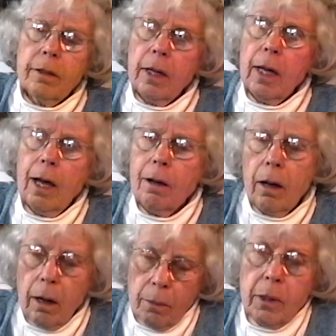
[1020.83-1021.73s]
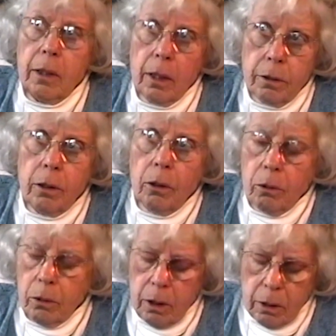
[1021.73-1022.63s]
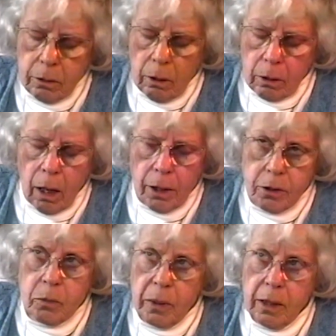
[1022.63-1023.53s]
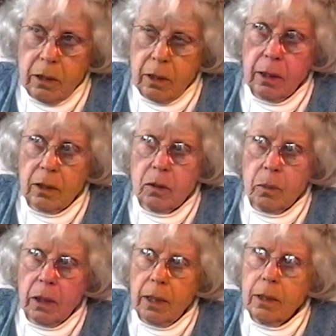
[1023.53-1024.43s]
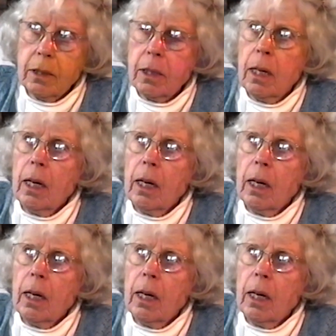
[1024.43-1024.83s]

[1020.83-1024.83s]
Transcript: I know in the God Speaks it explains,